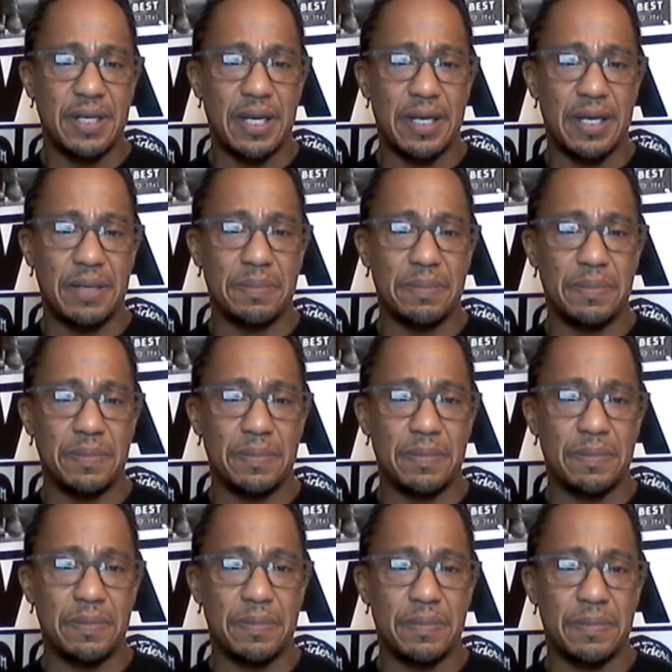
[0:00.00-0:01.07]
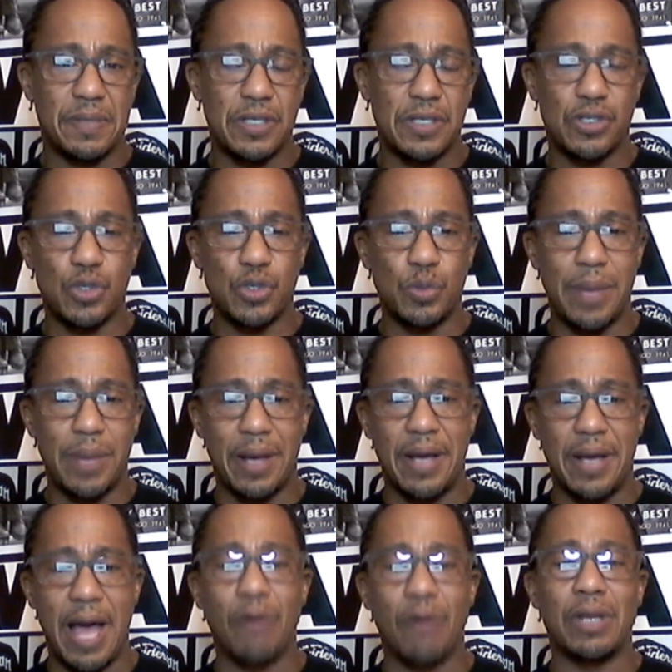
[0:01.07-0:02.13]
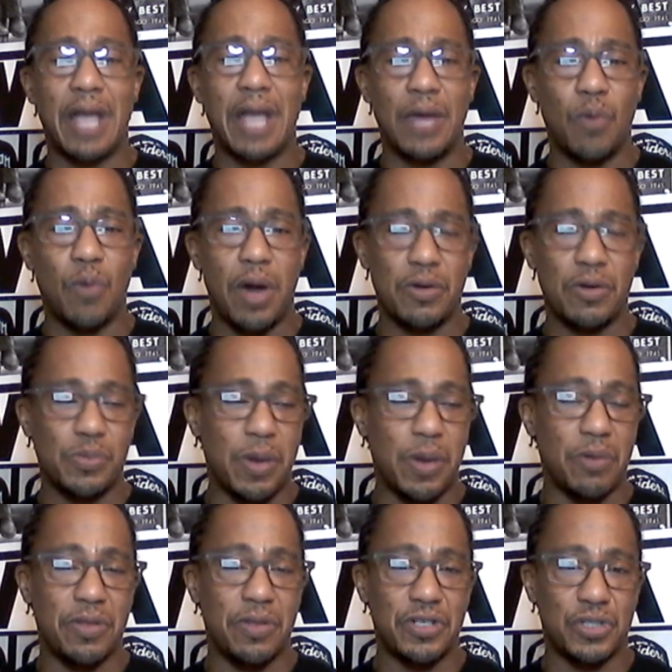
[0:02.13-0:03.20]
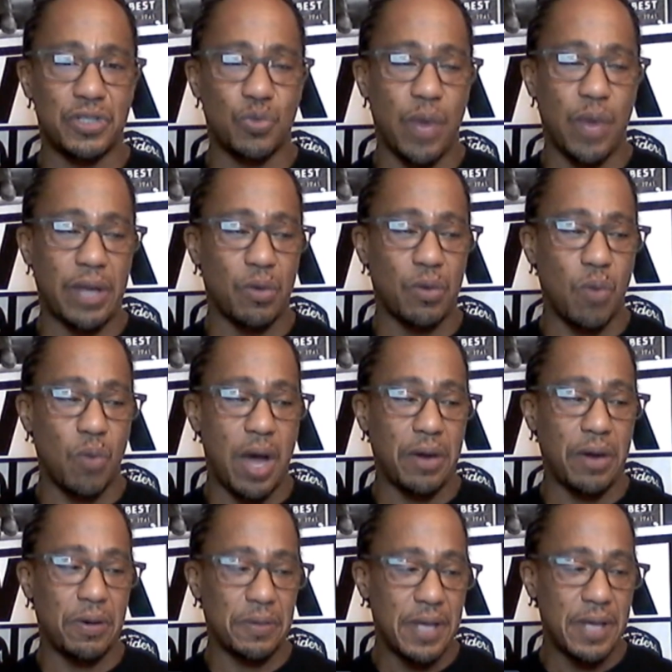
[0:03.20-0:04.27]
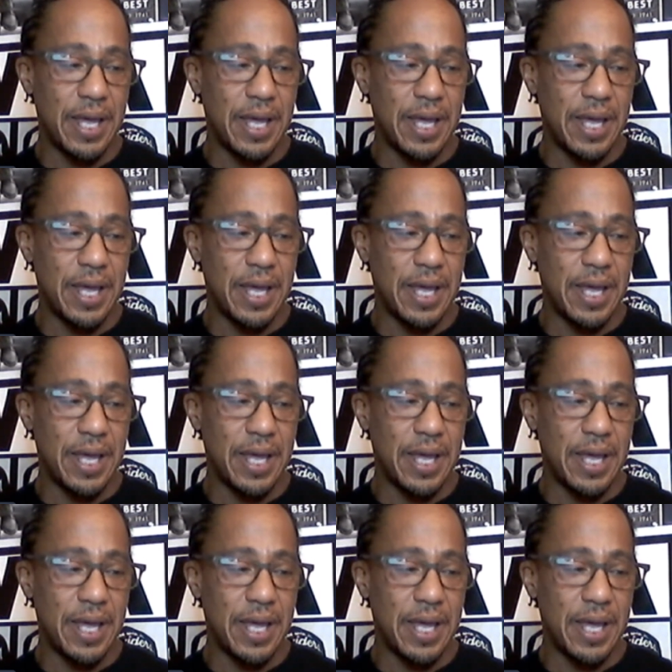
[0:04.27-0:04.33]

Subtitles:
um, consume alkaline water is better than just regular water.